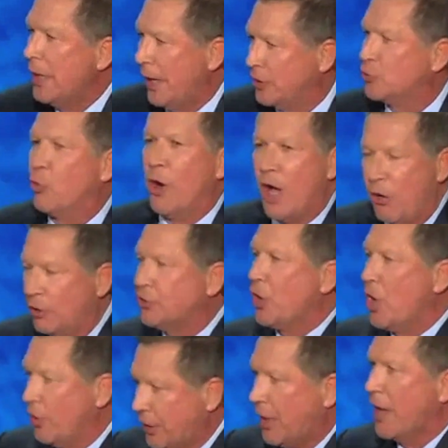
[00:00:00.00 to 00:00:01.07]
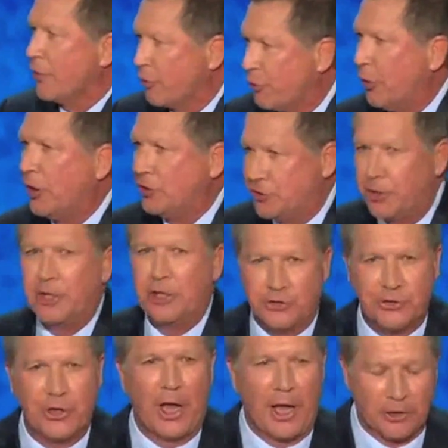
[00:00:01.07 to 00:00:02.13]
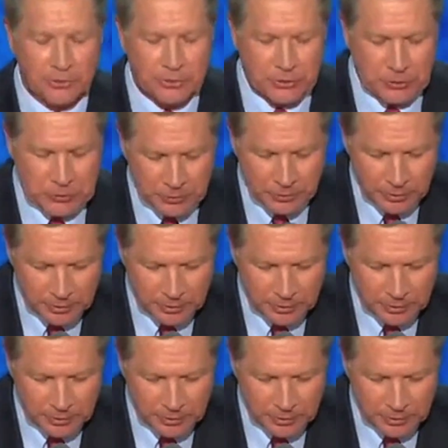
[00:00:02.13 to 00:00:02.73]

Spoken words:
as well as all the other things that he says.